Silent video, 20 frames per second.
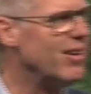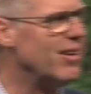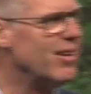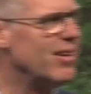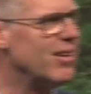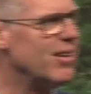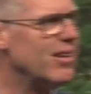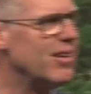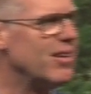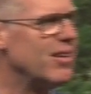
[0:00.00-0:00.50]

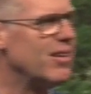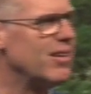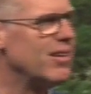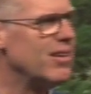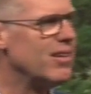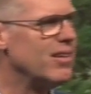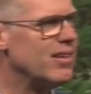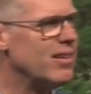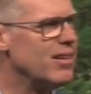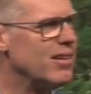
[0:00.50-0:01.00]

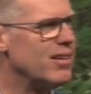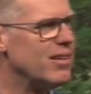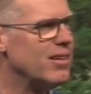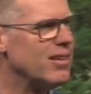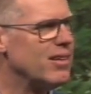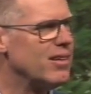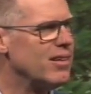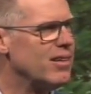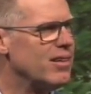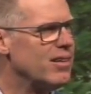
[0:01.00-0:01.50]

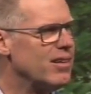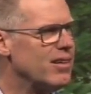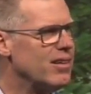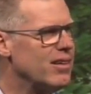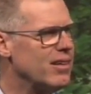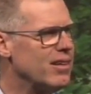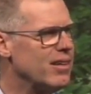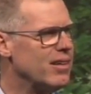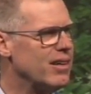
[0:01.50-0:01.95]
Nobody speaks.